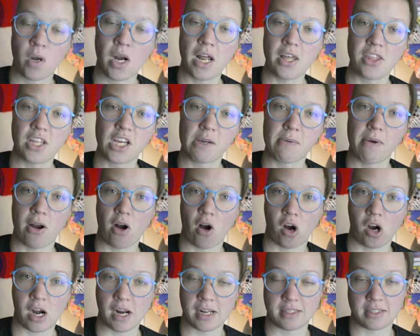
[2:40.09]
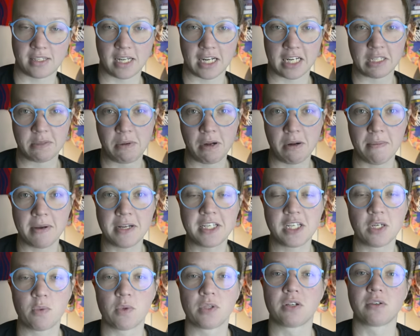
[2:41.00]
When I think about artists
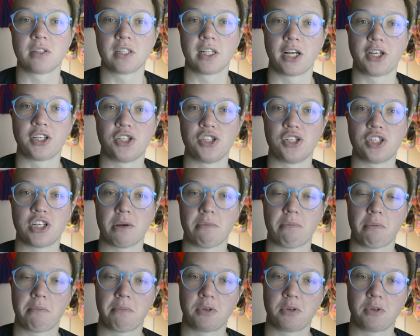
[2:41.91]
experimenting with the relationship